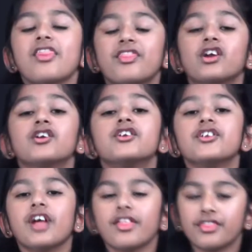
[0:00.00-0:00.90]

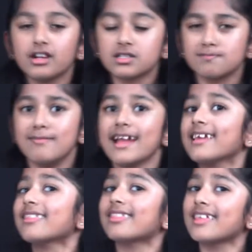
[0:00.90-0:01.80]
there's
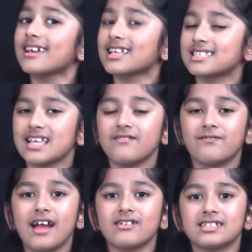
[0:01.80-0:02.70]
many things that
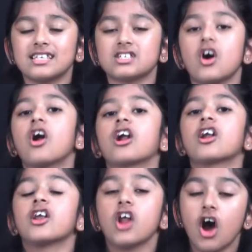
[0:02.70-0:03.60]
viruses are
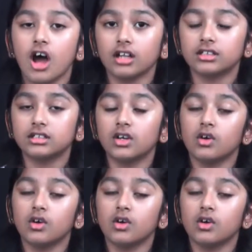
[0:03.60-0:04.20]
not.